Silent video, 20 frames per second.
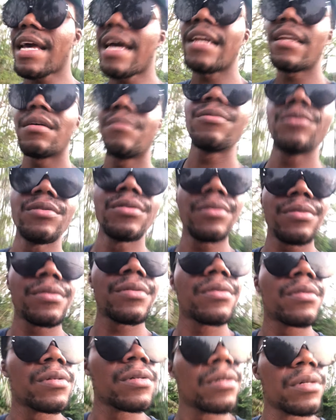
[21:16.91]

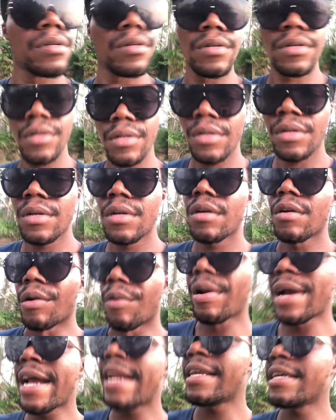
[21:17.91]
elements,
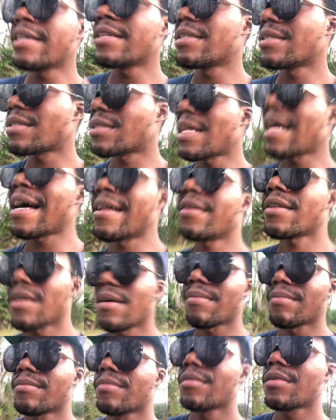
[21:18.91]
really understand them,